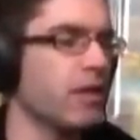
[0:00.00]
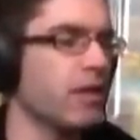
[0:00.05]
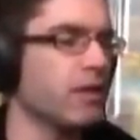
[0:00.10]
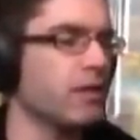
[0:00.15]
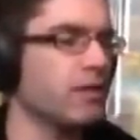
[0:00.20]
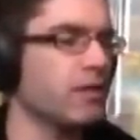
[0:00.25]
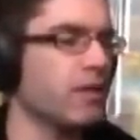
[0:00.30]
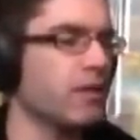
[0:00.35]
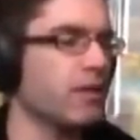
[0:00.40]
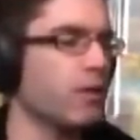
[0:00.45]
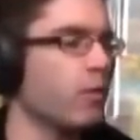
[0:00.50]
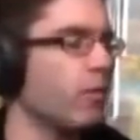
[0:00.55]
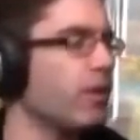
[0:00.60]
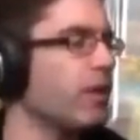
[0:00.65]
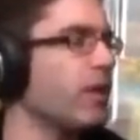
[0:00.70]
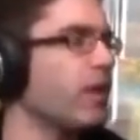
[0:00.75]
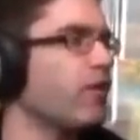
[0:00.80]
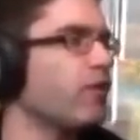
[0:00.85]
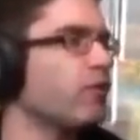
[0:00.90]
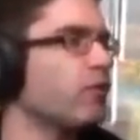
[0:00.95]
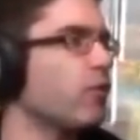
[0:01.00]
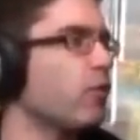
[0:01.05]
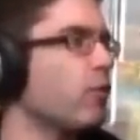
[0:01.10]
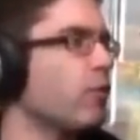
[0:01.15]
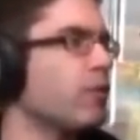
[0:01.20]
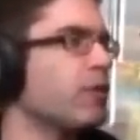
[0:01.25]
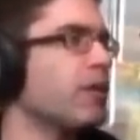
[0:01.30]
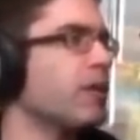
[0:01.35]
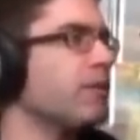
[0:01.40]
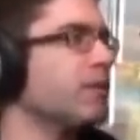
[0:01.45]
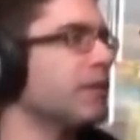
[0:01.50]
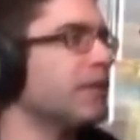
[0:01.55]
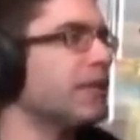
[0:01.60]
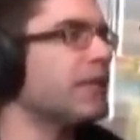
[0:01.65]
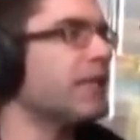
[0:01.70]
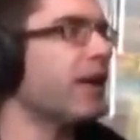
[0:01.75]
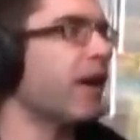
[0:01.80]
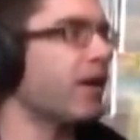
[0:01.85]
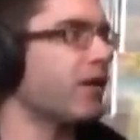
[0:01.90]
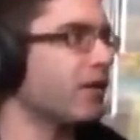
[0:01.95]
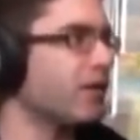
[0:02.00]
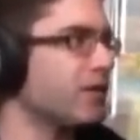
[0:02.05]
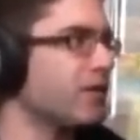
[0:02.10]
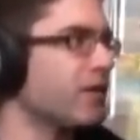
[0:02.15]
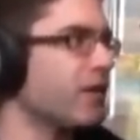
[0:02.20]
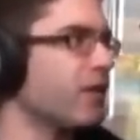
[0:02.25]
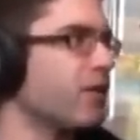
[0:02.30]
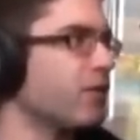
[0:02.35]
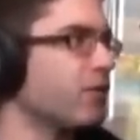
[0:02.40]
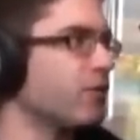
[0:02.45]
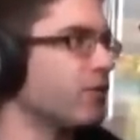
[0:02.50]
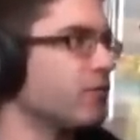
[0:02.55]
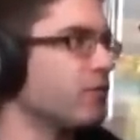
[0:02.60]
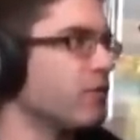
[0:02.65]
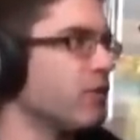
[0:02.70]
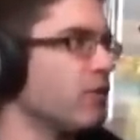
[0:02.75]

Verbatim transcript: is that they went after a woman named Lee Alexander.